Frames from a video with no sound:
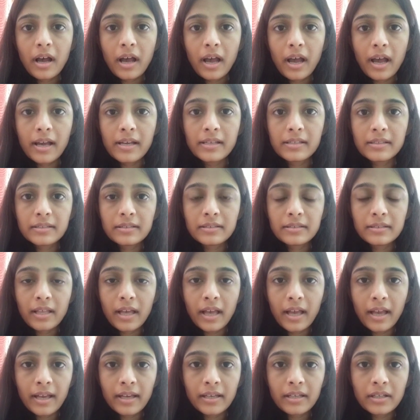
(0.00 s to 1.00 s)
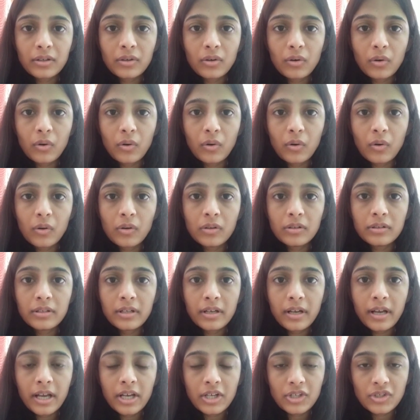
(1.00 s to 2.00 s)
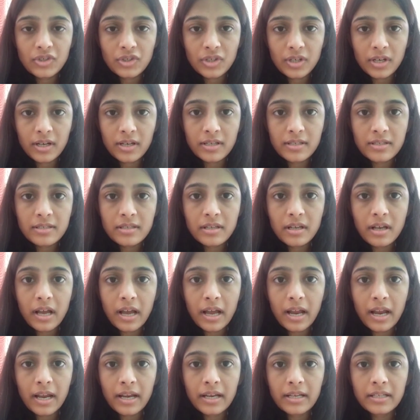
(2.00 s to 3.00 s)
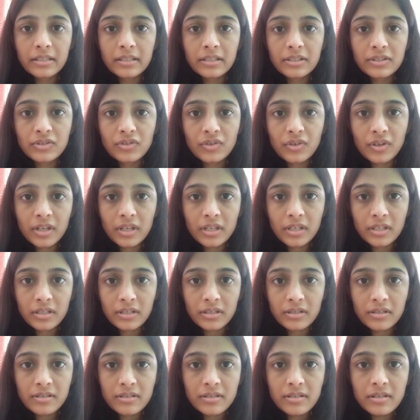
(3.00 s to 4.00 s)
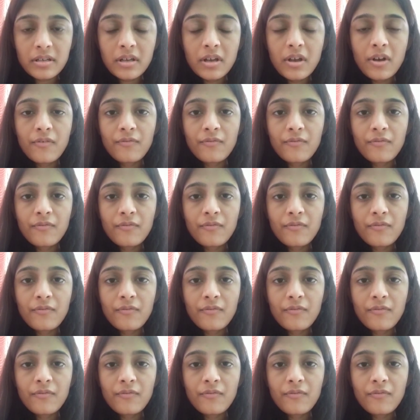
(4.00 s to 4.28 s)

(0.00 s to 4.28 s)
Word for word: I thank all the HRs and the trainers